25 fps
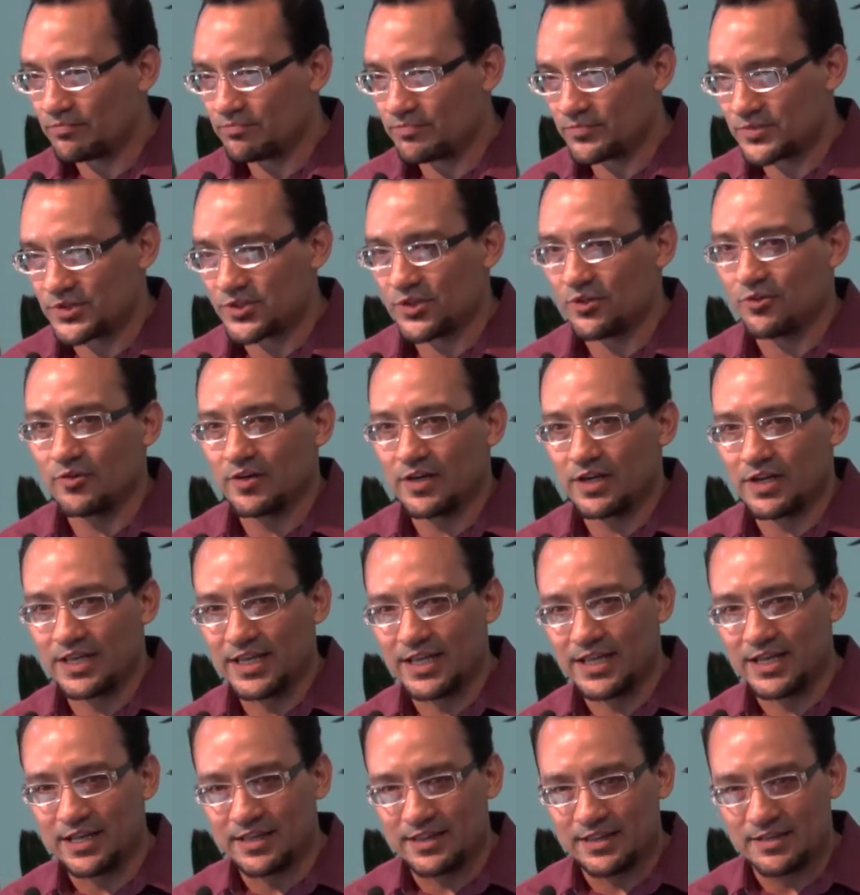So,
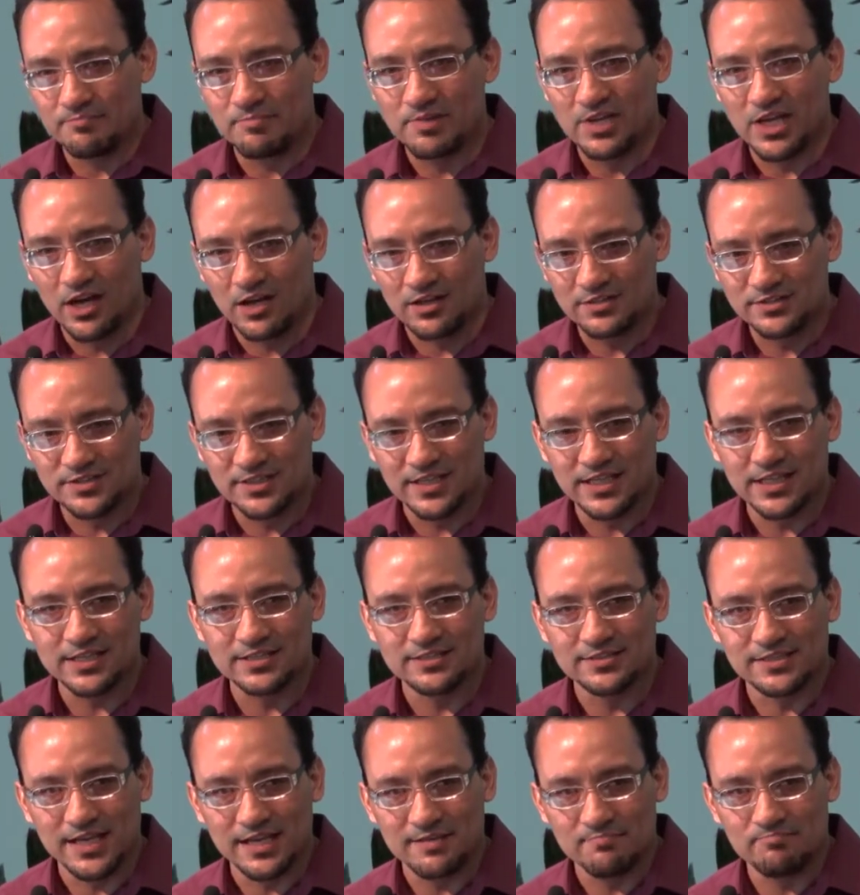again, in the Beyonce
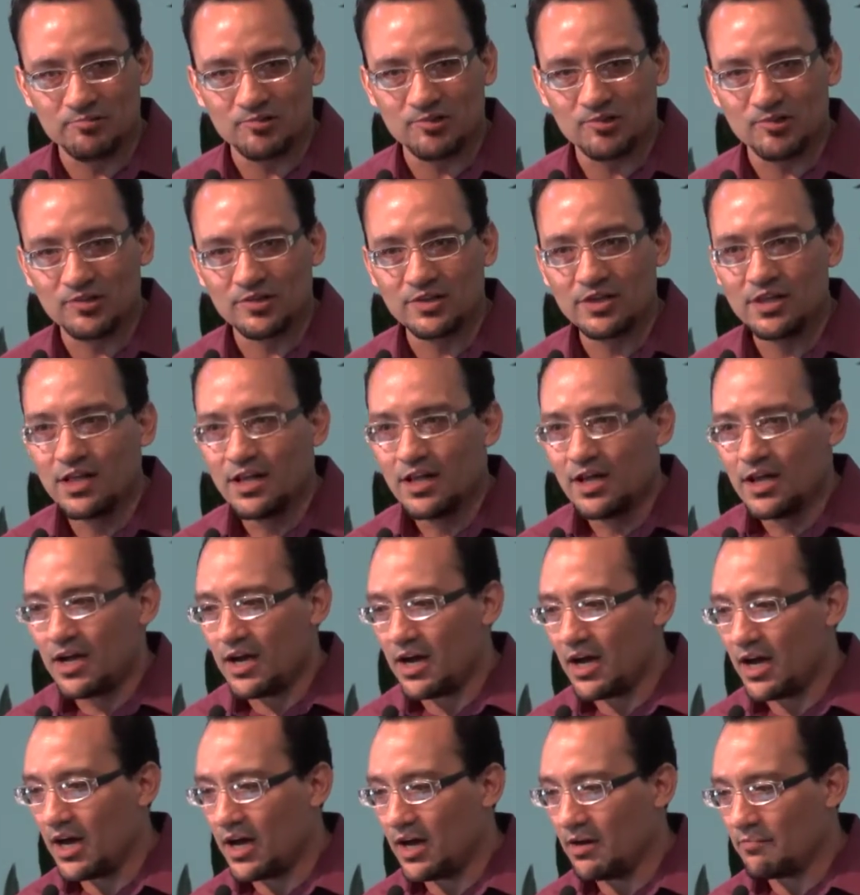example,
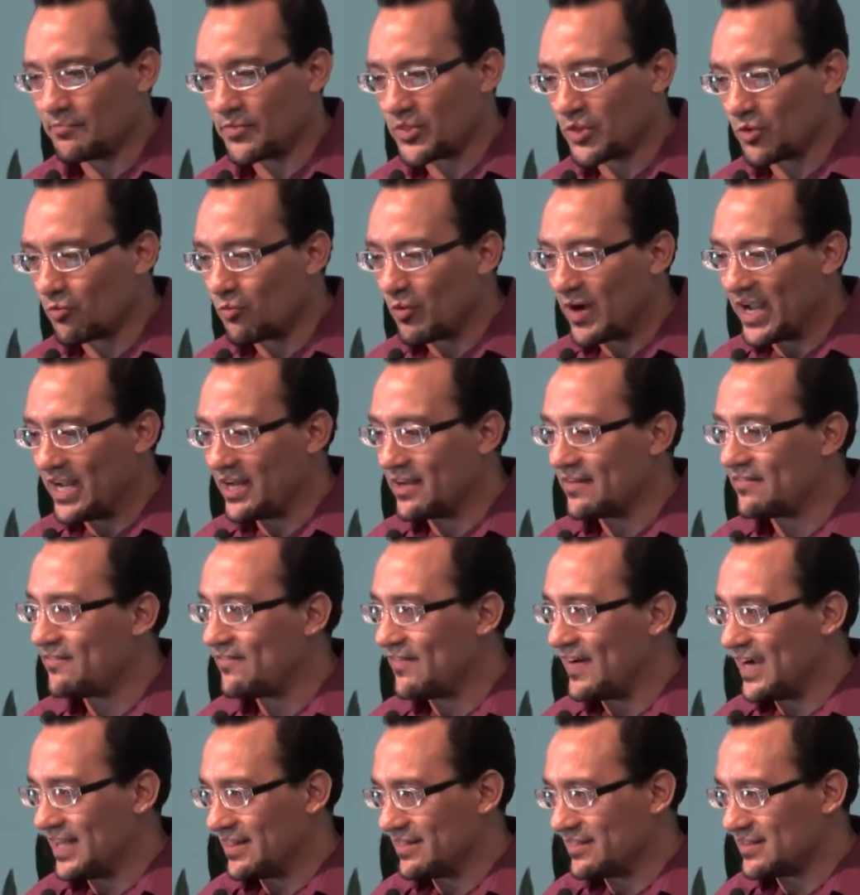um, the way to
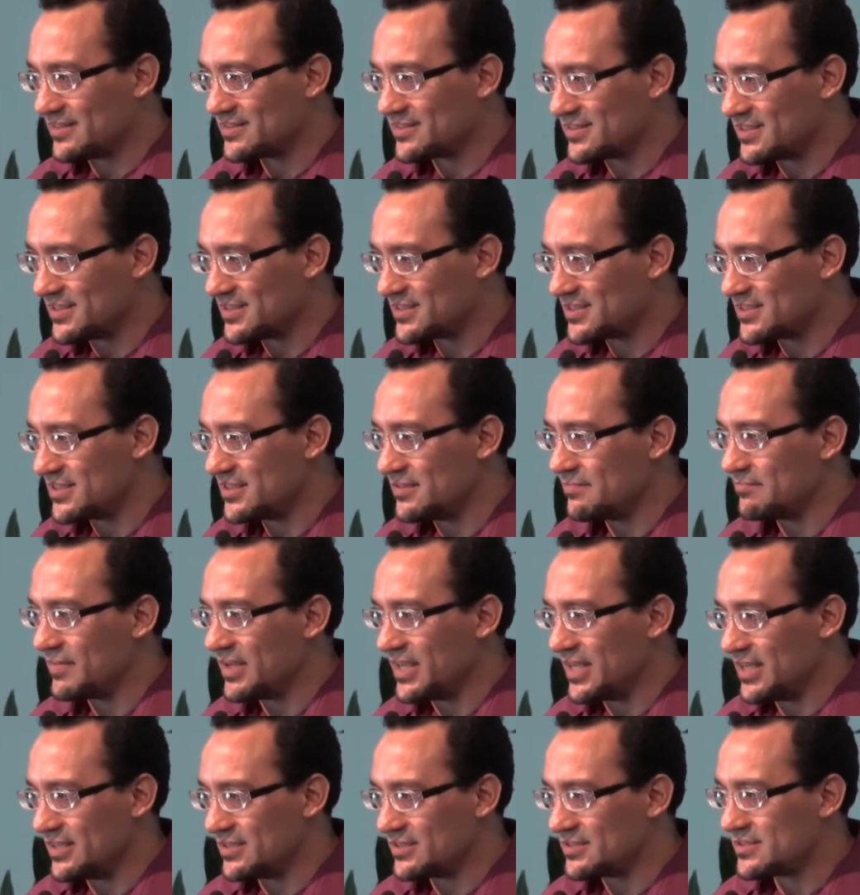fight the system
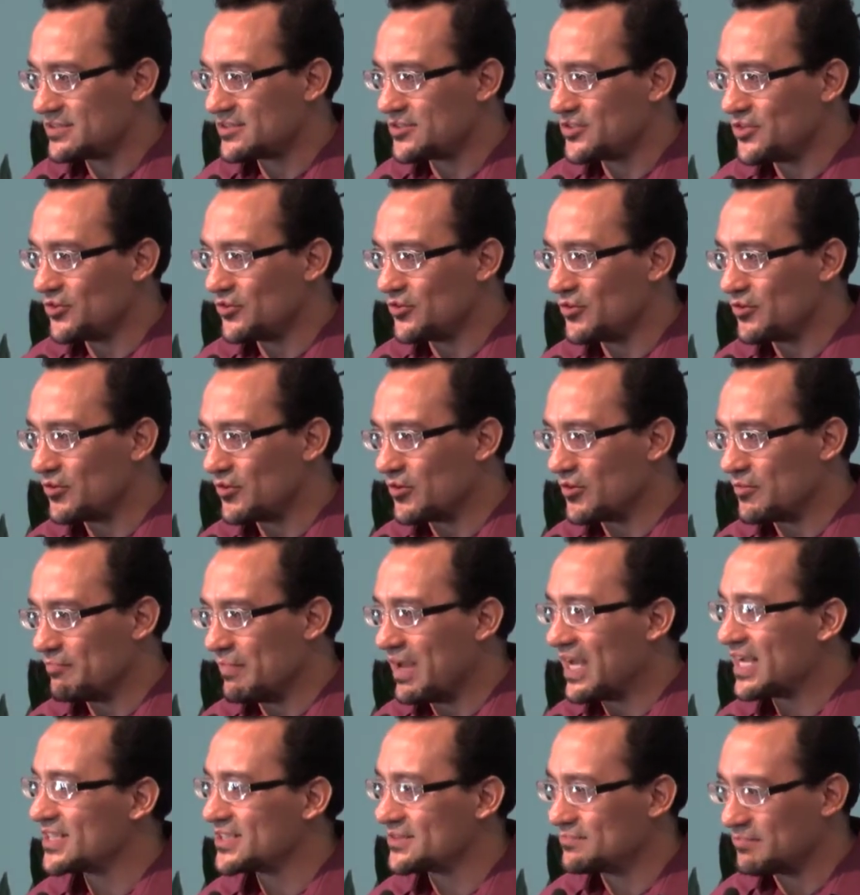is to
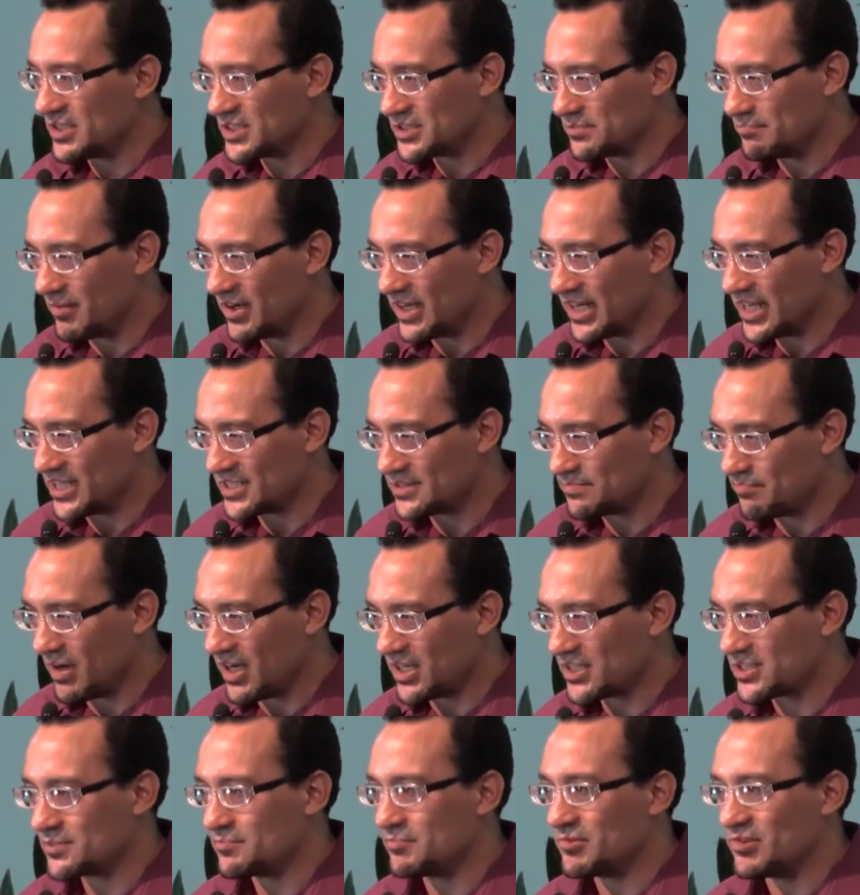make as much money as
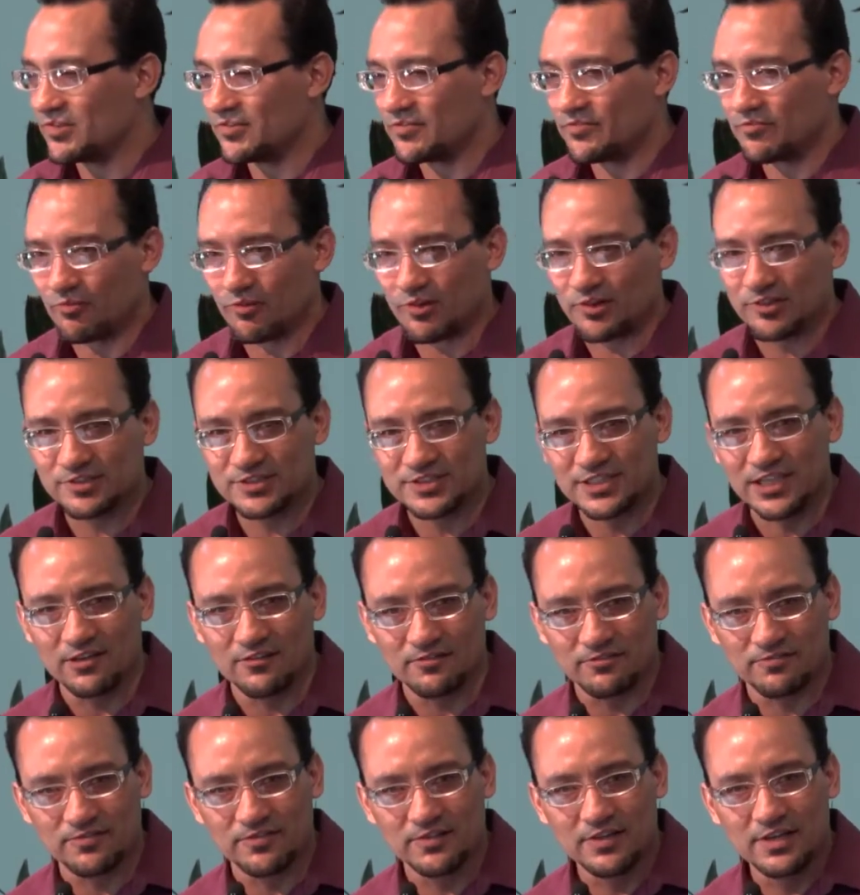possible for
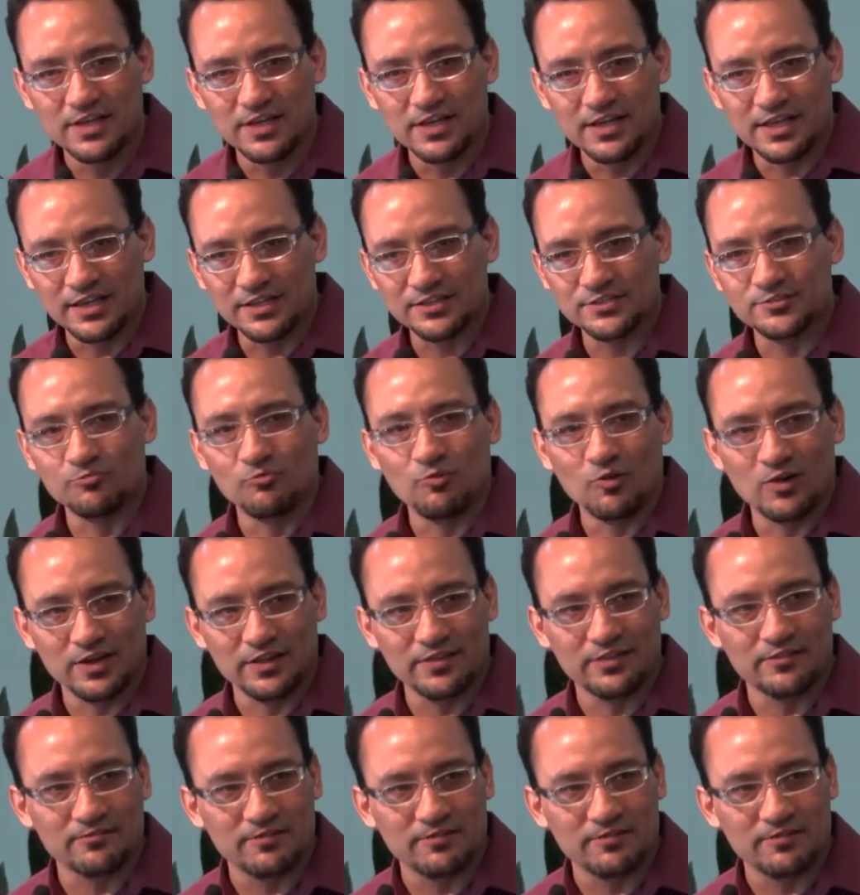yourself, is one of the